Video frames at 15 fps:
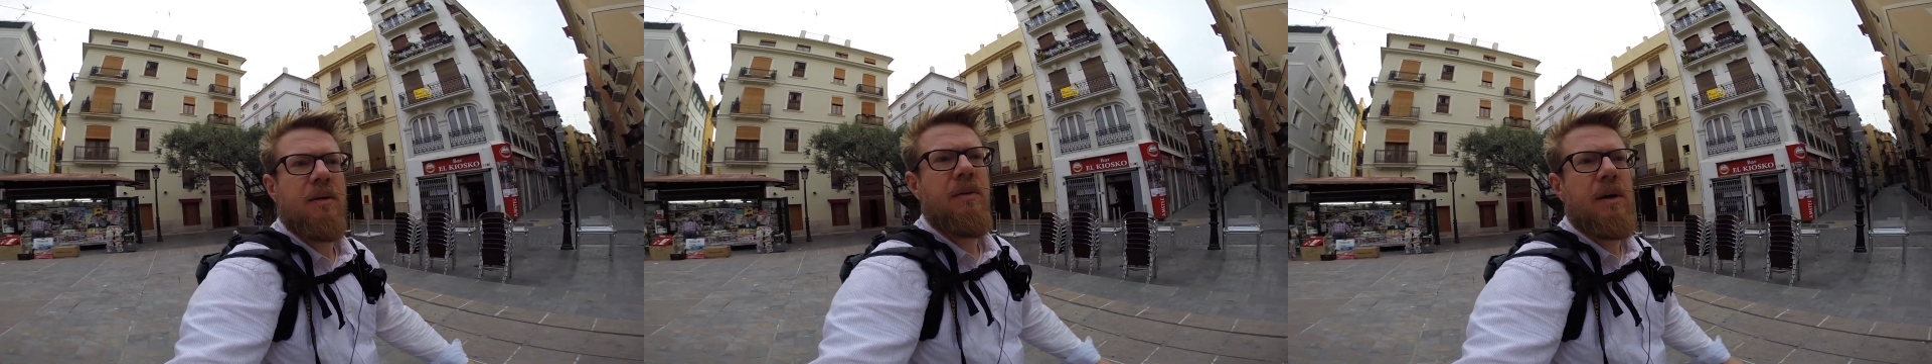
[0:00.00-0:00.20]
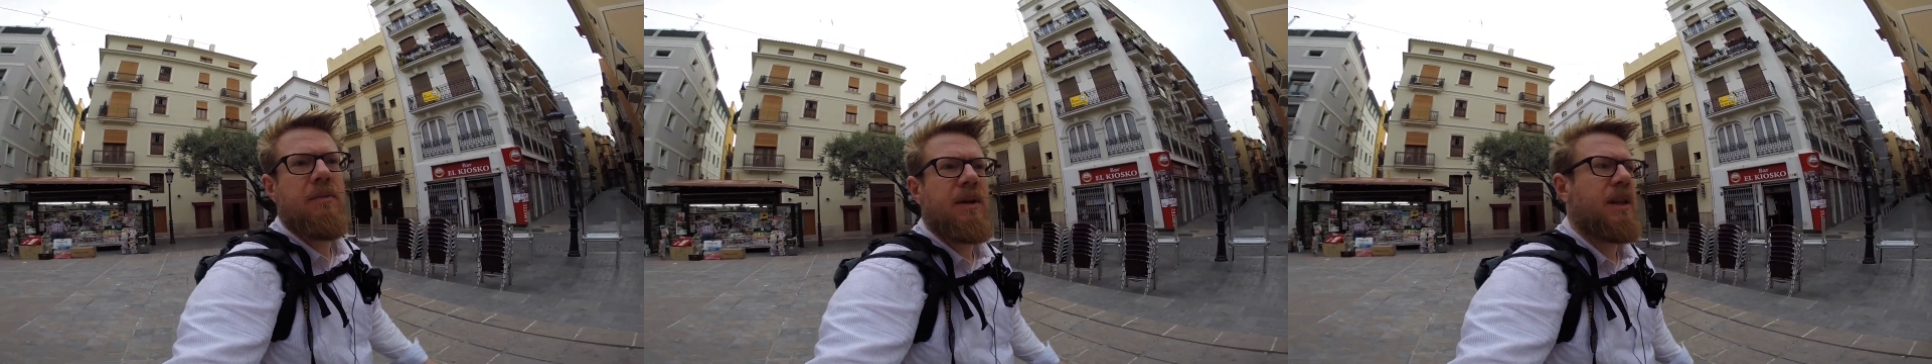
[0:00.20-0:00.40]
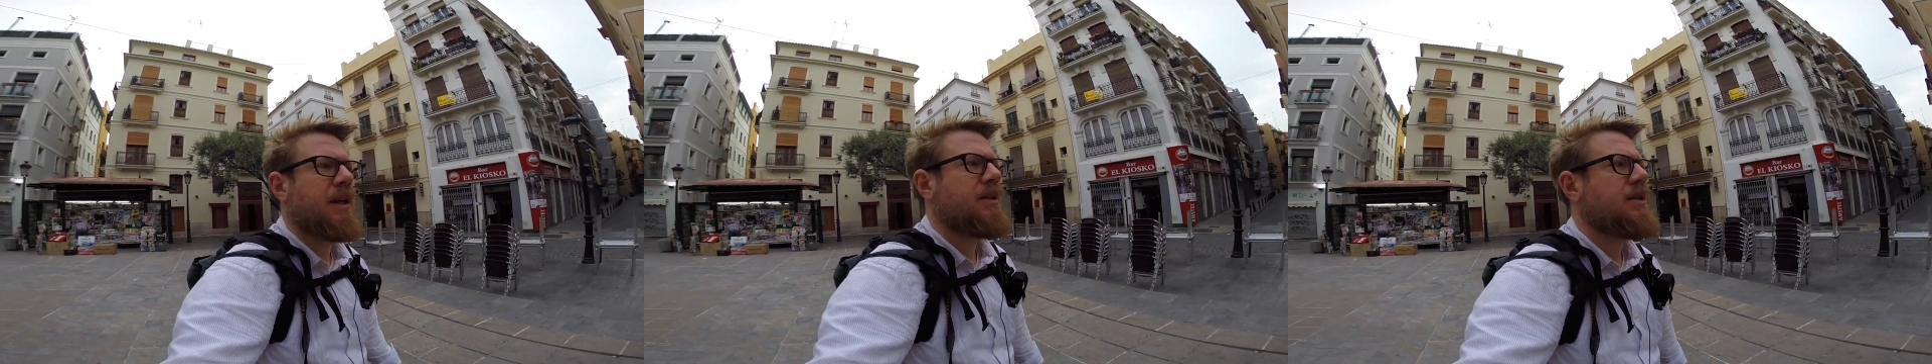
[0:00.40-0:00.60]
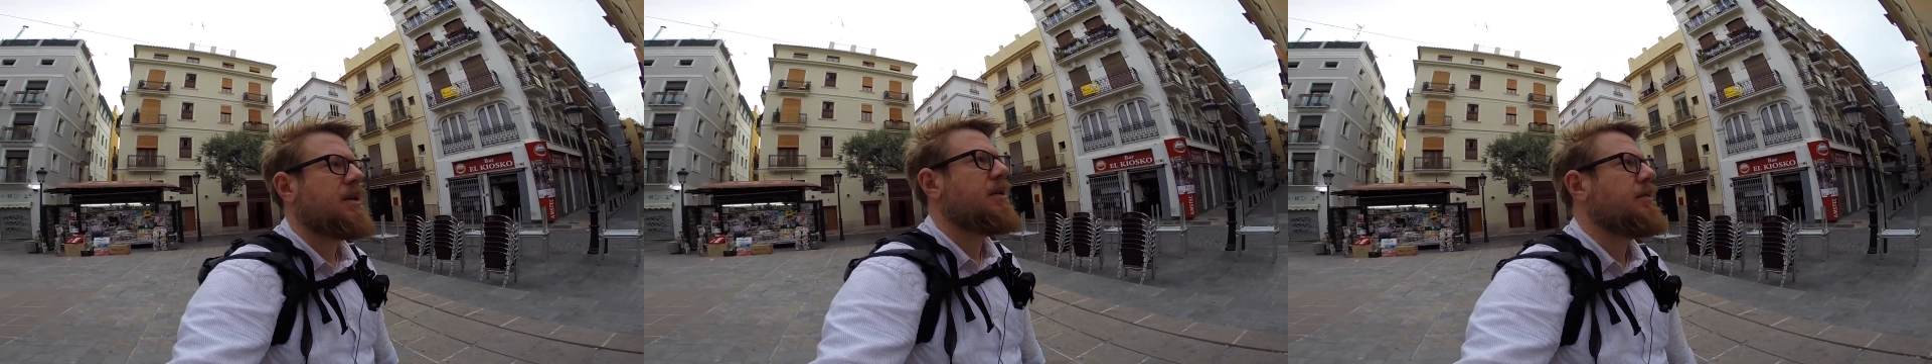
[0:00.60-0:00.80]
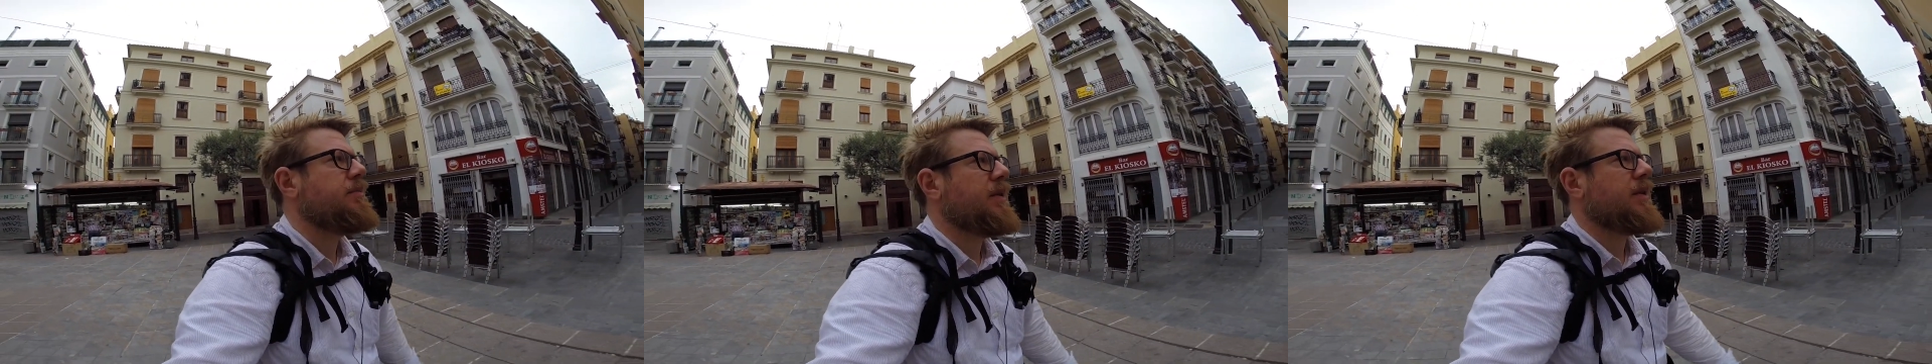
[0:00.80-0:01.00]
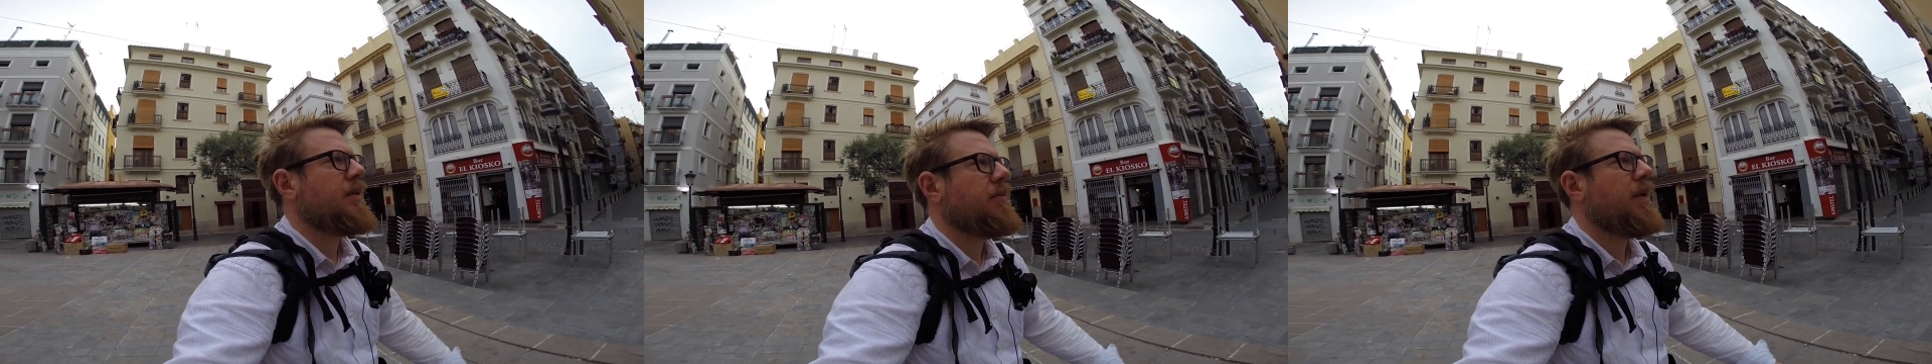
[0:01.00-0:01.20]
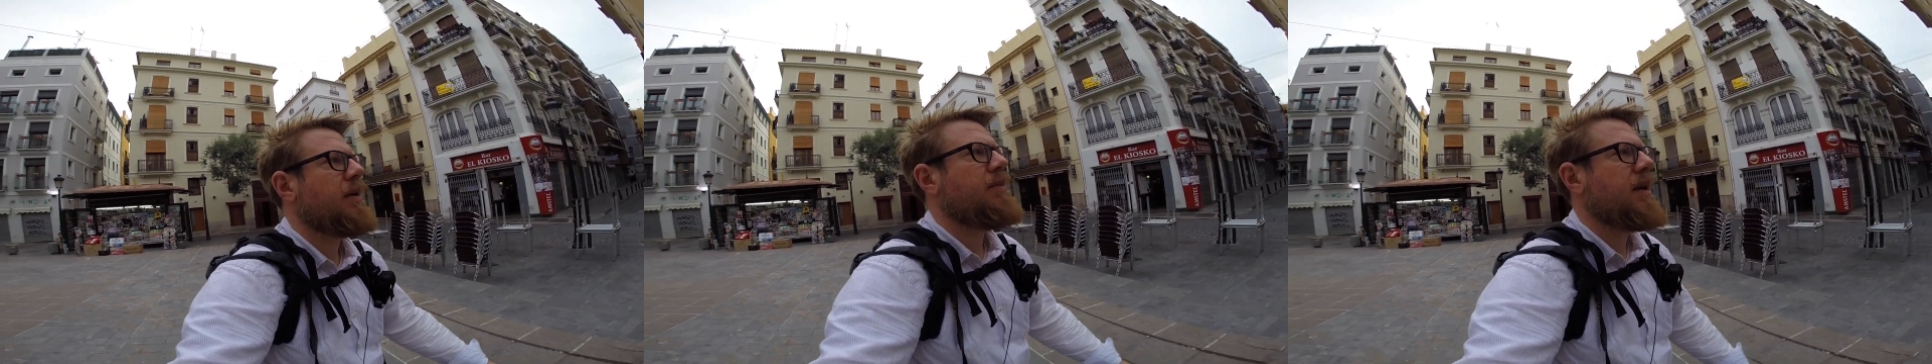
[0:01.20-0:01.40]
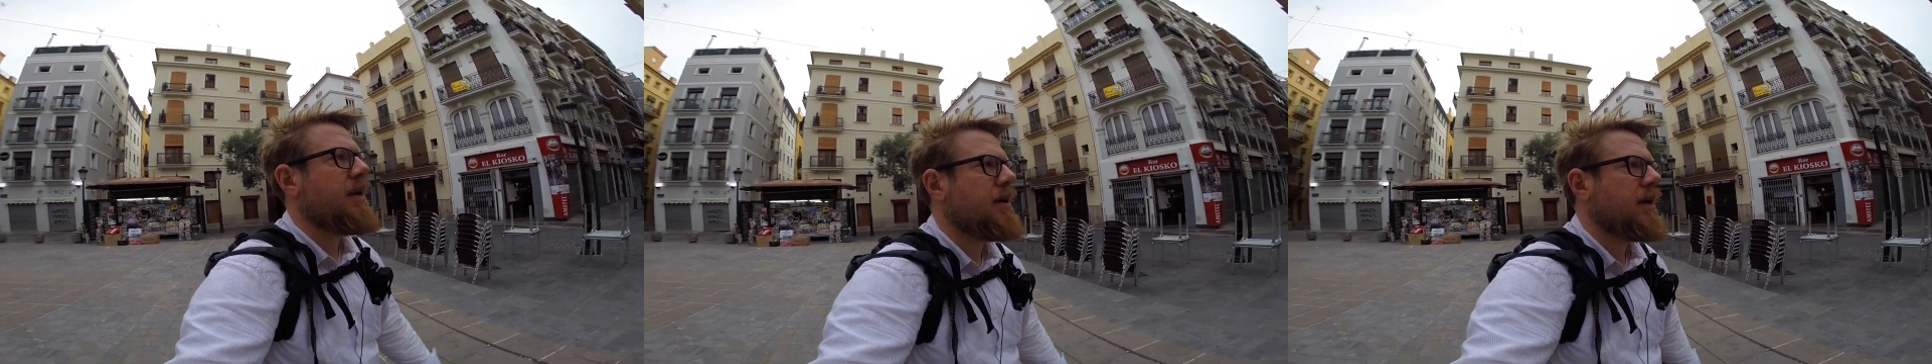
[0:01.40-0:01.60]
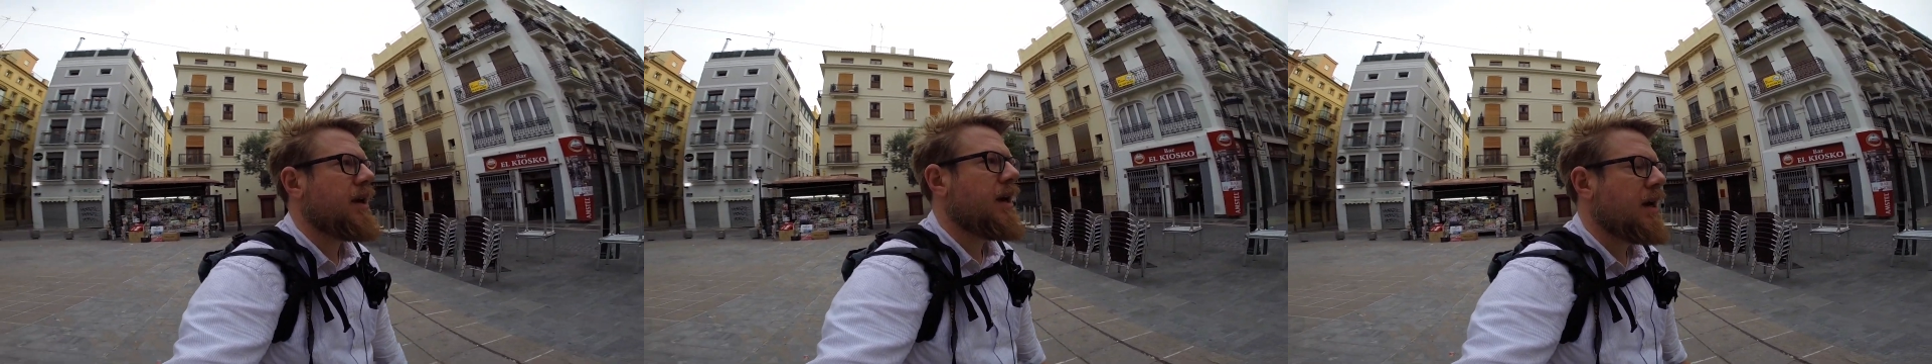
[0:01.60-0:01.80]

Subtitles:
Maybe that's open. Maybe